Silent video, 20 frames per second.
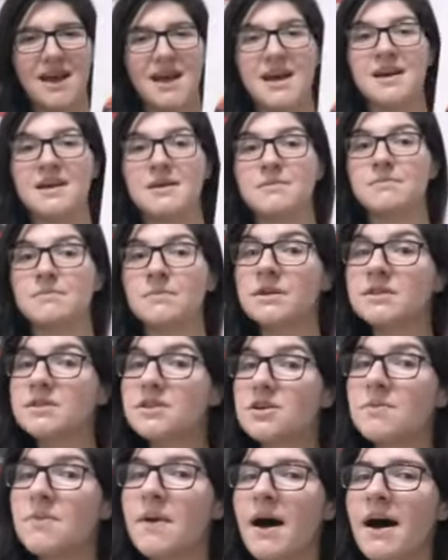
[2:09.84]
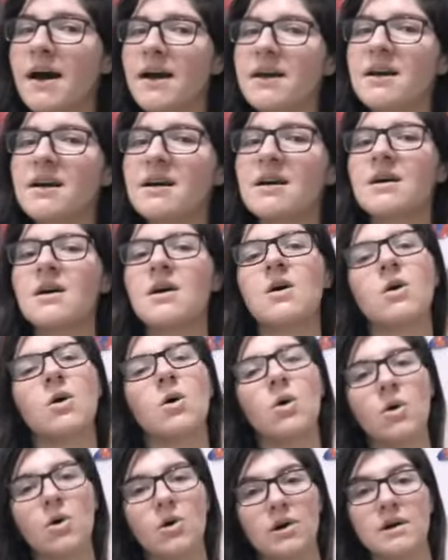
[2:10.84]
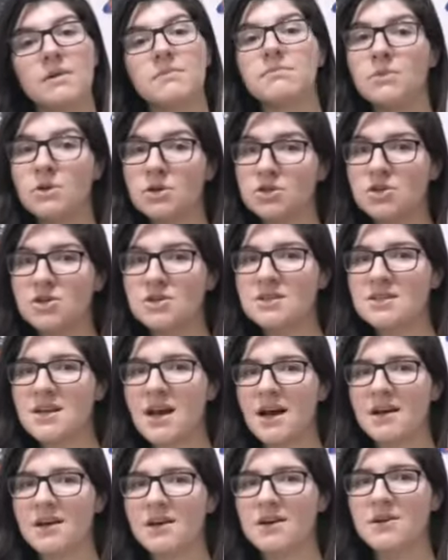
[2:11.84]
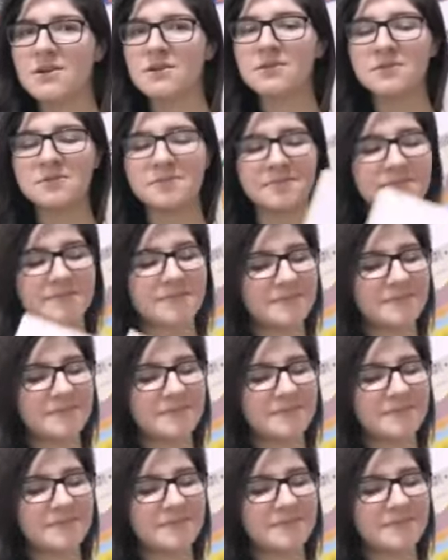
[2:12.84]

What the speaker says: a motorbike or a motorcycle,